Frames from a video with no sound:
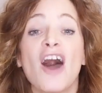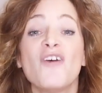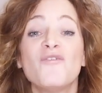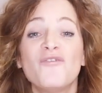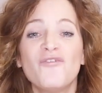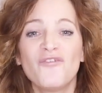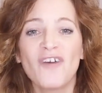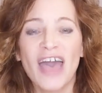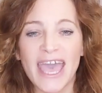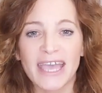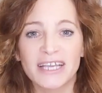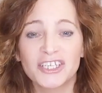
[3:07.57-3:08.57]

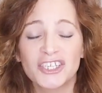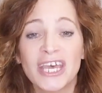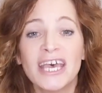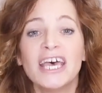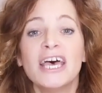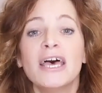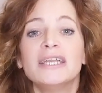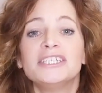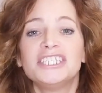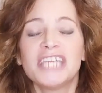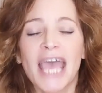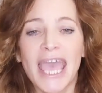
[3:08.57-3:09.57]
Affect
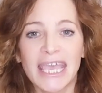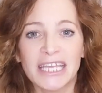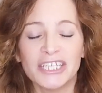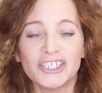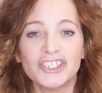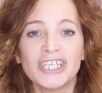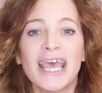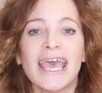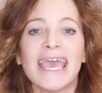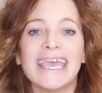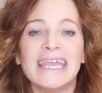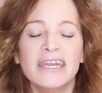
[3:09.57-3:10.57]
change
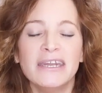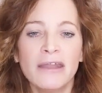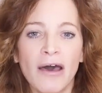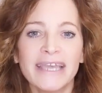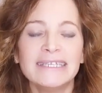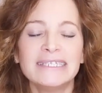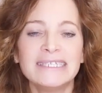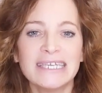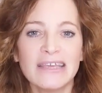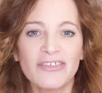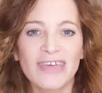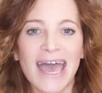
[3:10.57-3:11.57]
in
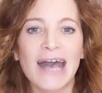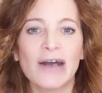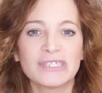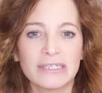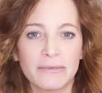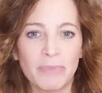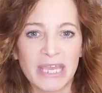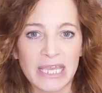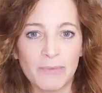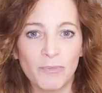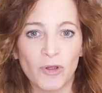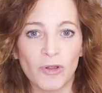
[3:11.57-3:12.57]
90,000
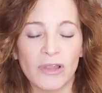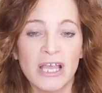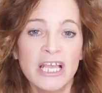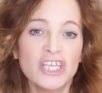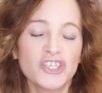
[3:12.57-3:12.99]
people.